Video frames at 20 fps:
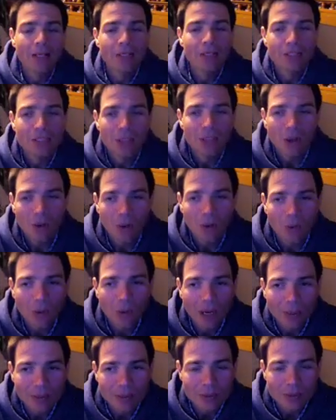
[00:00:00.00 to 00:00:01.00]
So
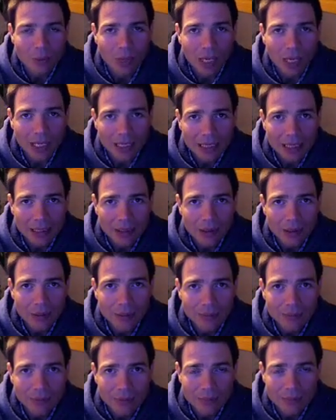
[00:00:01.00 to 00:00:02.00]
I was walking
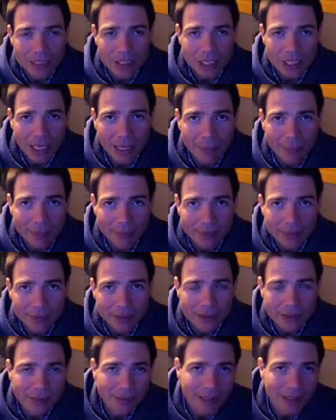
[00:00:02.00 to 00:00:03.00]
home from the chapel
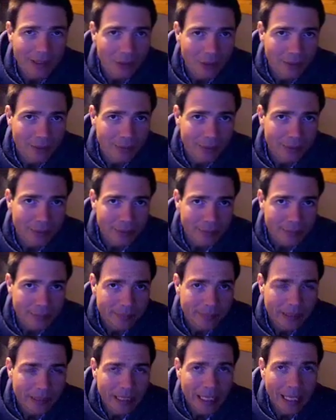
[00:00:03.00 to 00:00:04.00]
to my dorm room,
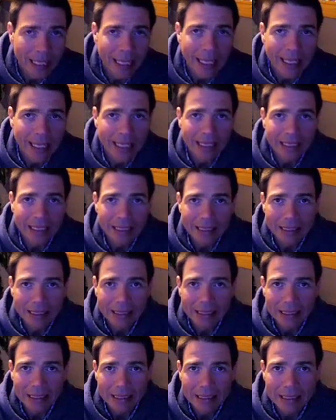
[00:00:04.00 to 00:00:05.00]

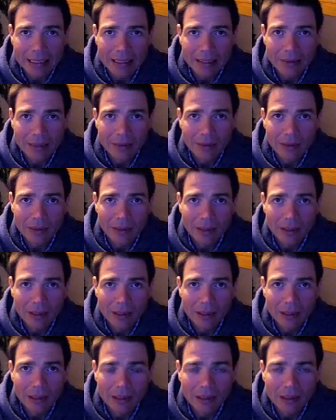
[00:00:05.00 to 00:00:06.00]
and
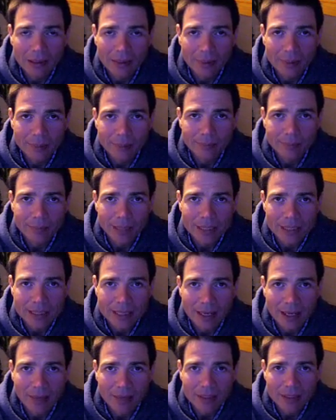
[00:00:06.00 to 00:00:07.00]
I
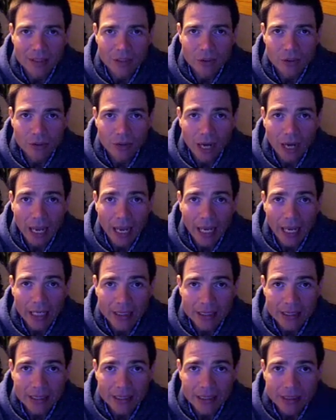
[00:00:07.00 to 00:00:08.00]
saw this
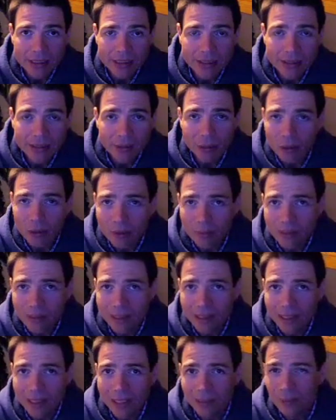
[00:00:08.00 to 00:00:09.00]
trash. Now
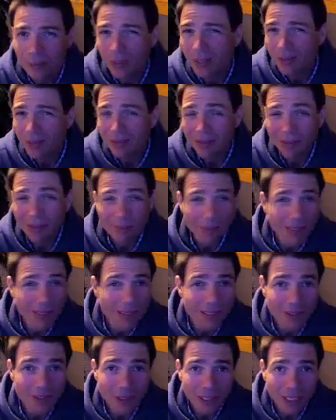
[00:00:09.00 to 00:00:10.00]
normally I'd walk right by
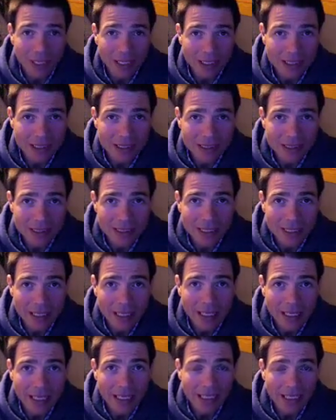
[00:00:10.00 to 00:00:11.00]
the trash
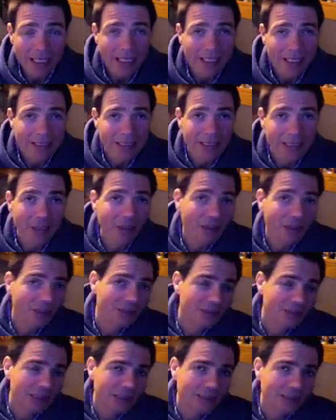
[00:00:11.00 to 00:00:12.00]
and I'd say, oh,
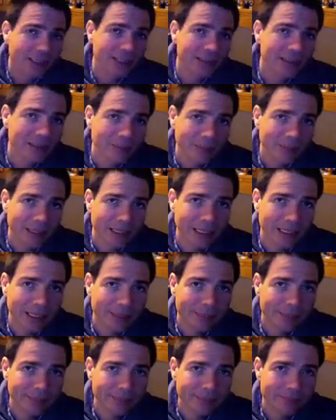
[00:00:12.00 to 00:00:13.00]
someone else will pick it
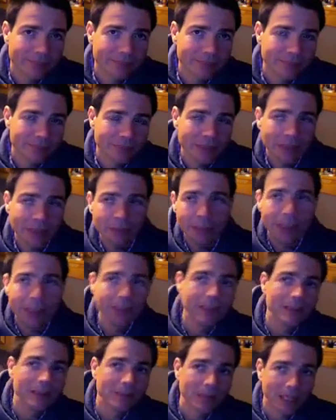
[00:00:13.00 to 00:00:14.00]
up. Someone
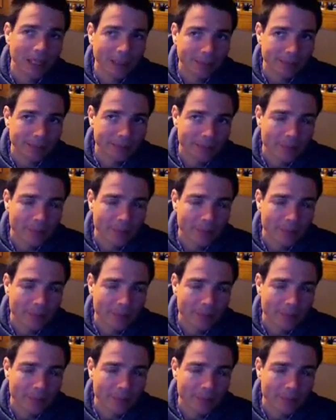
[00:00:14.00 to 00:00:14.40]
else's problem.